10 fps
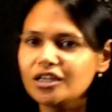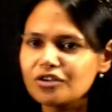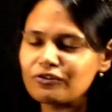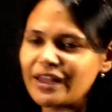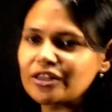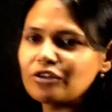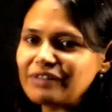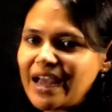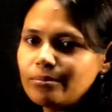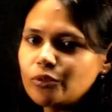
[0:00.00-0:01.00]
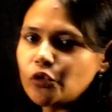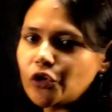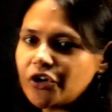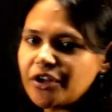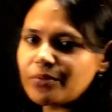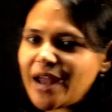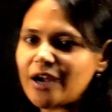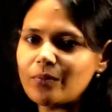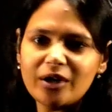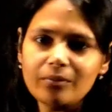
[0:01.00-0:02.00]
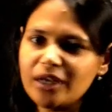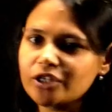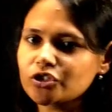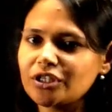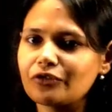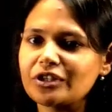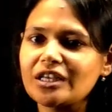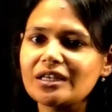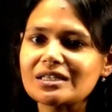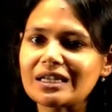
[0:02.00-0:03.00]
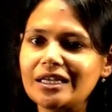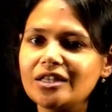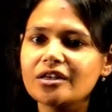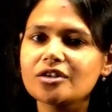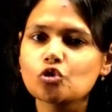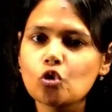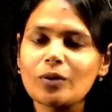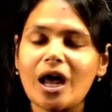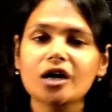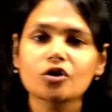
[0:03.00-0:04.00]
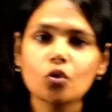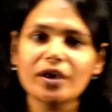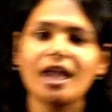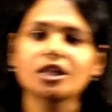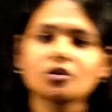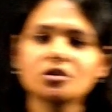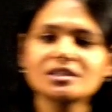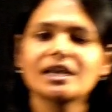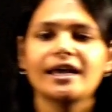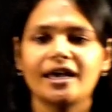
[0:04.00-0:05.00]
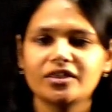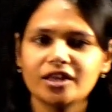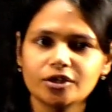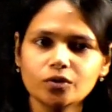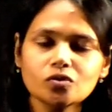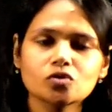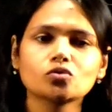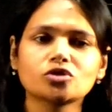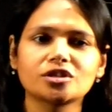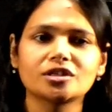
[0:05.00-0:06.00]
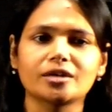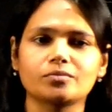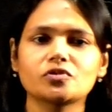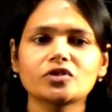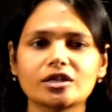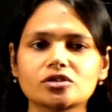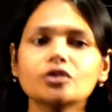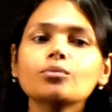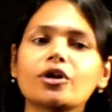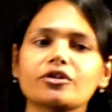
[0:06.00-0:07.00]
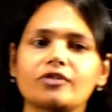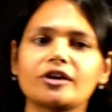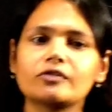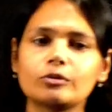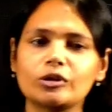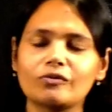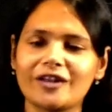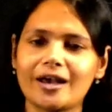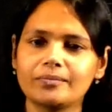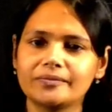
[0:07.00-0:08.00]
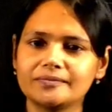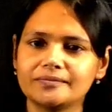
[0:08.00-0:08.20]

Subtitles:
Deflect the flap, do your debridement, make sure everything is clean, there is no plaque, no calculus, and then you suture it up. So that's your modified Widman flap.